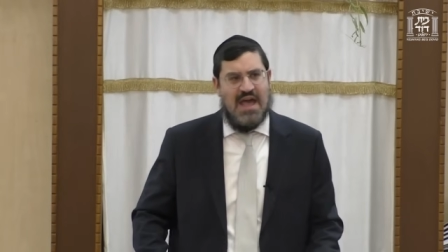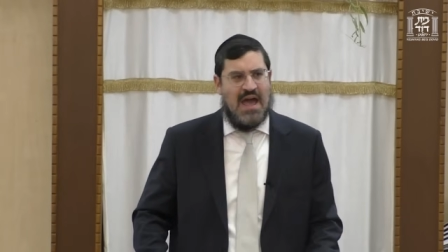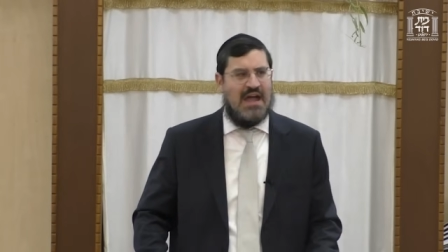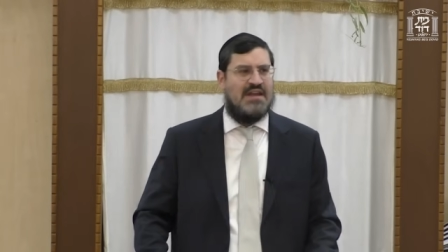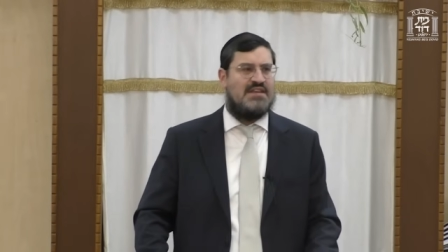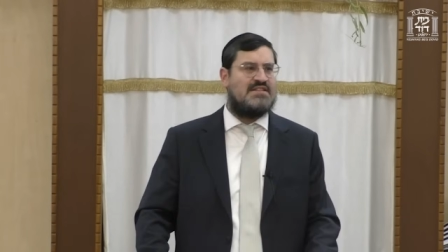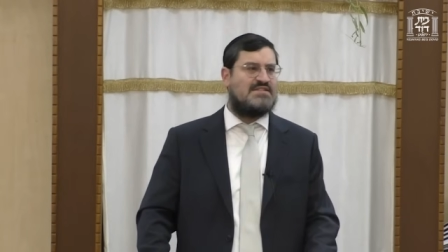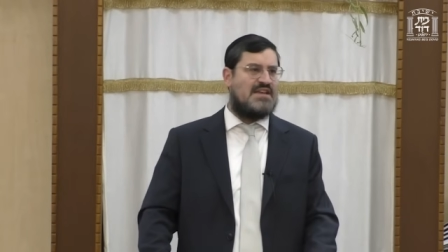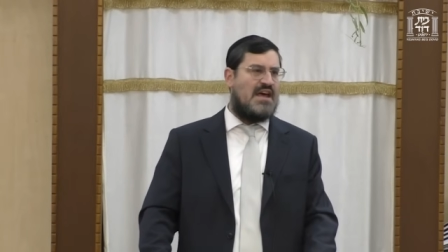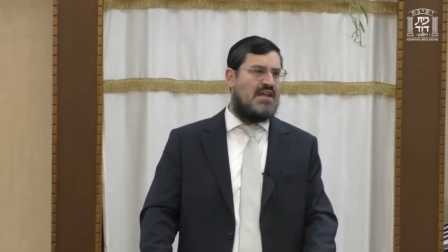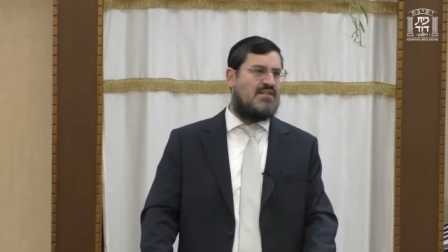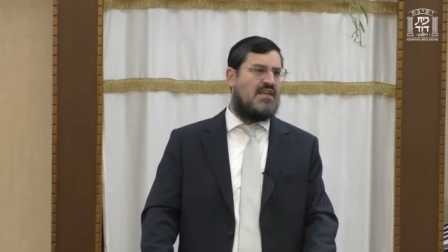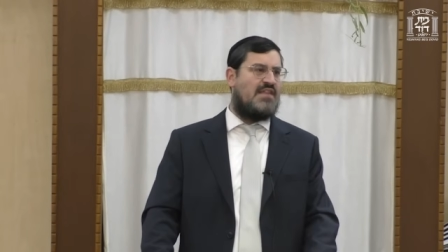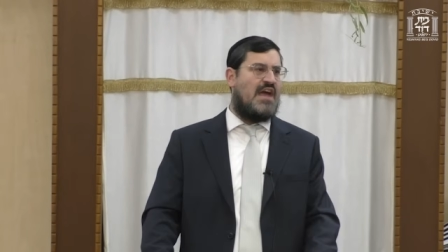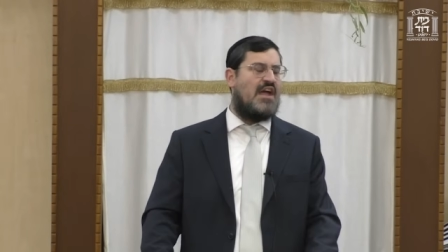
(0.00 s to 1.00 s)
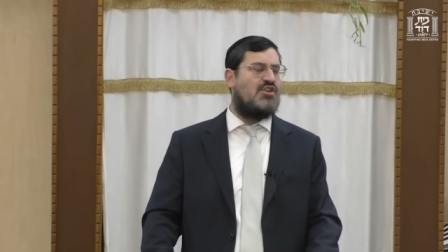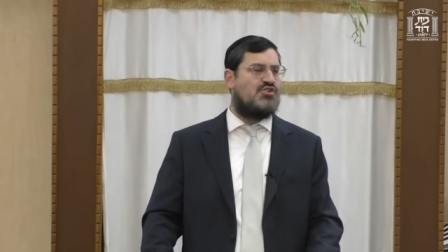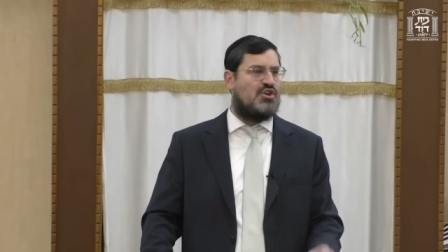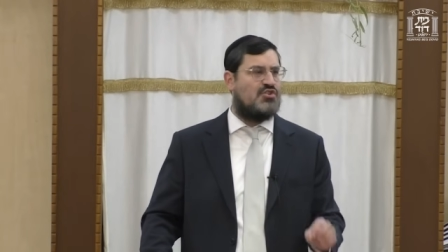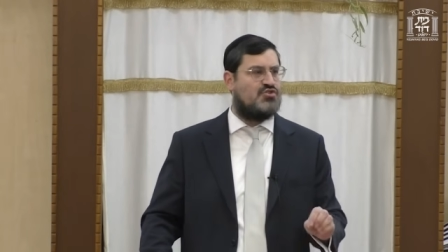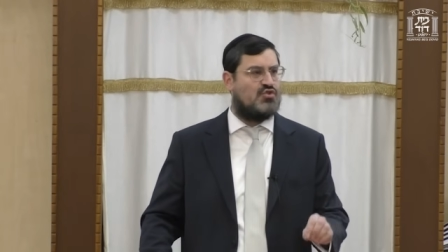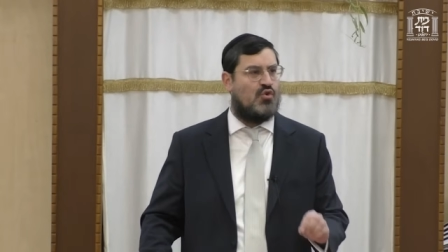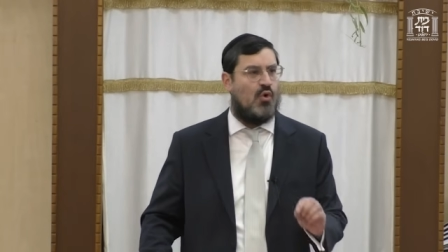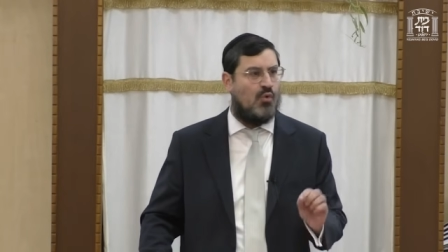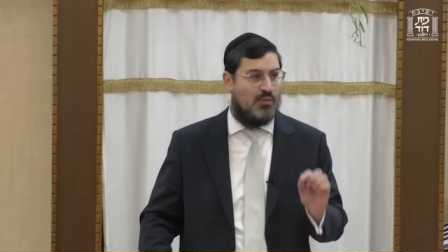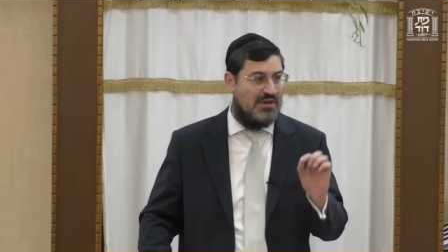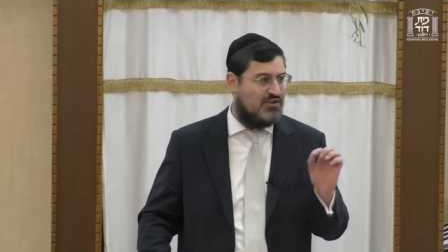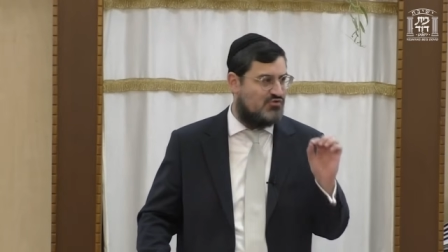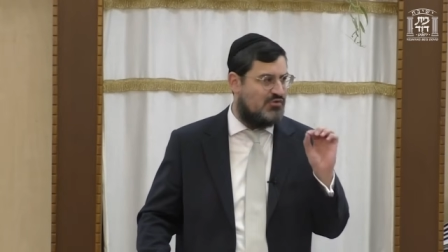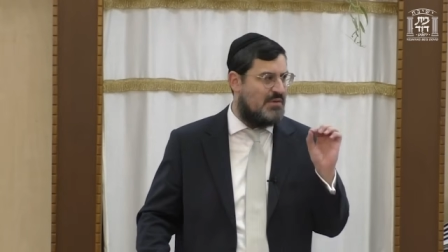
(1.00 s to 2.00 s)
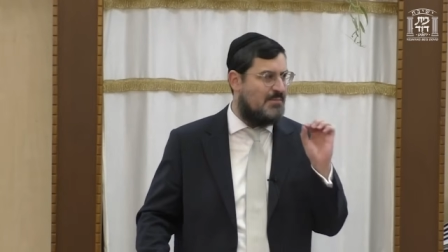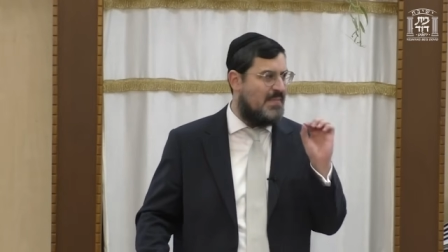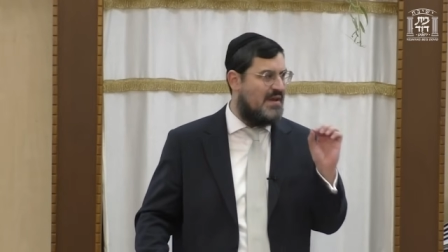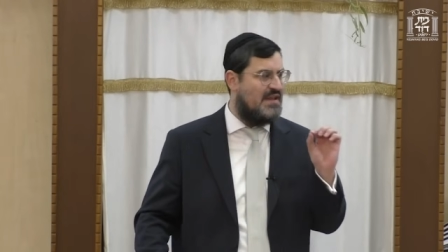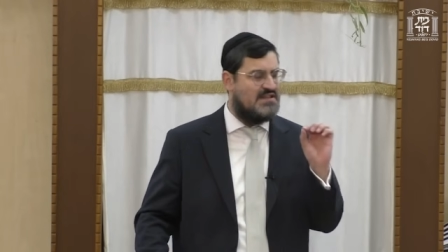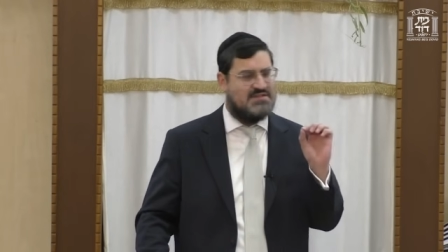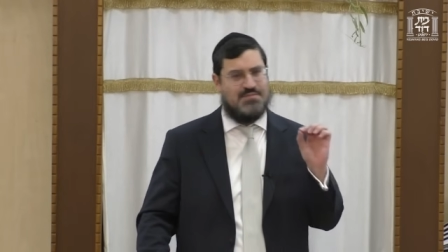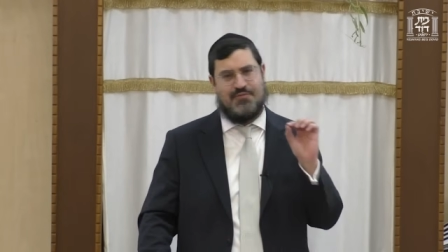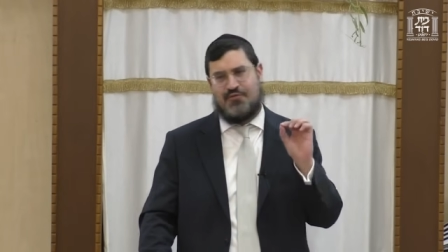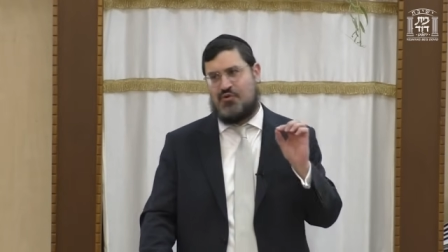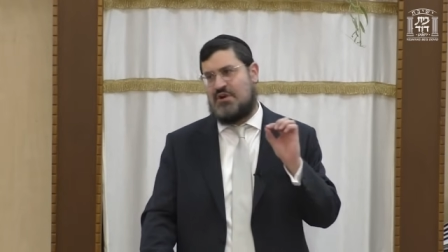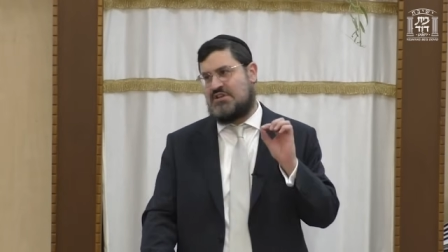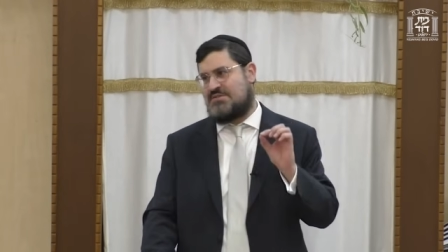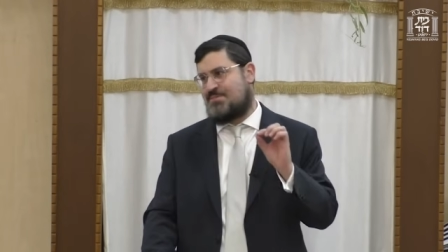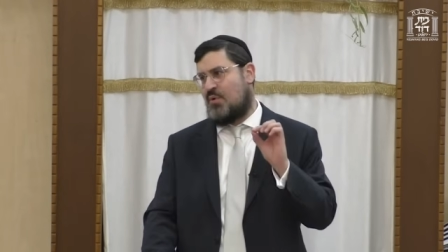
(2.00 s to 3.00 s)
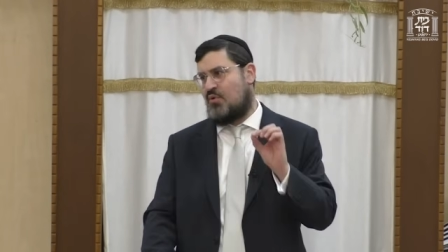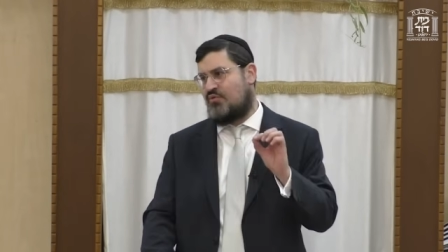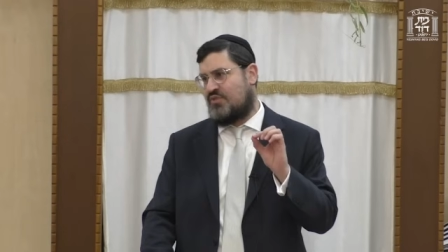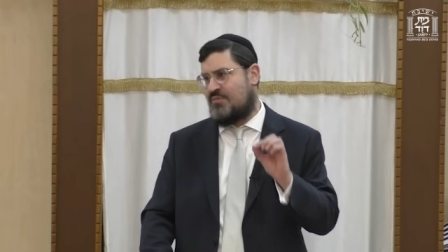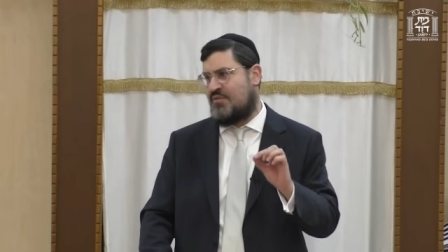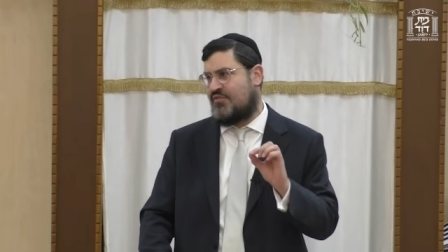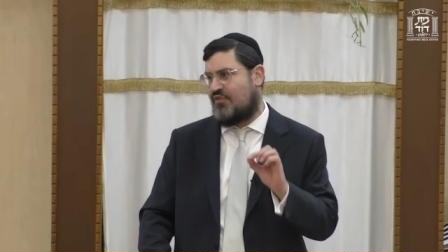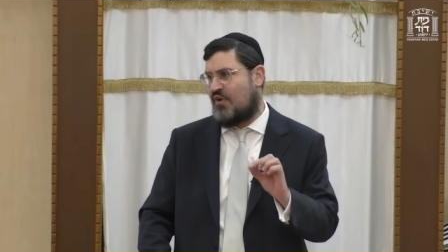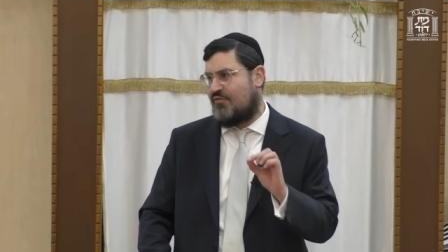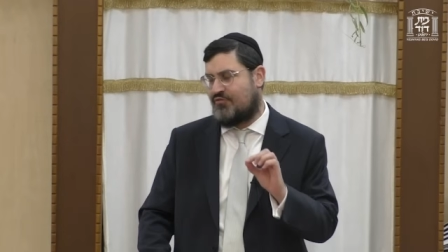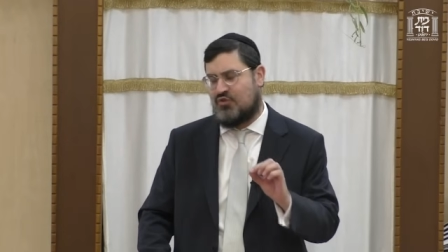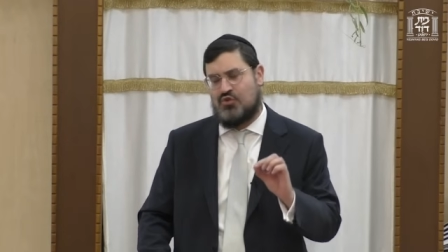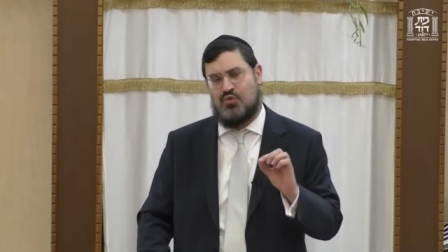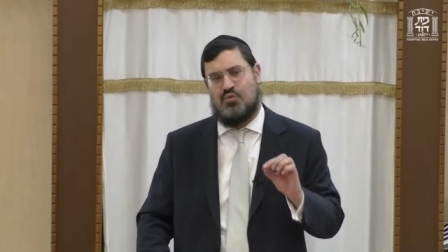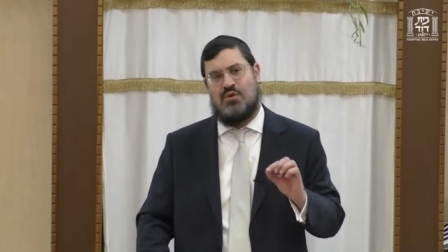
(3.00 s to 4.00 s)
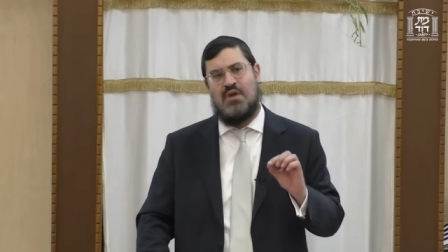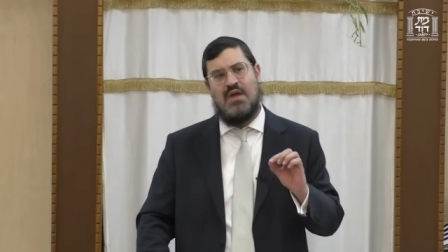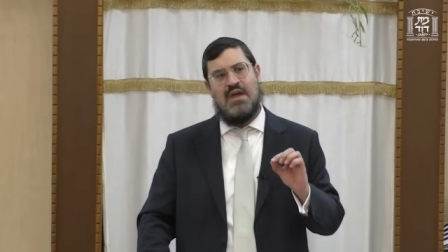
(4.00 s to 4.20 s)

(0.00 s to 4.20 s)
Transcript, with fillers: And he said that they had just caught, literally minutes before I spoke to him this afternoon,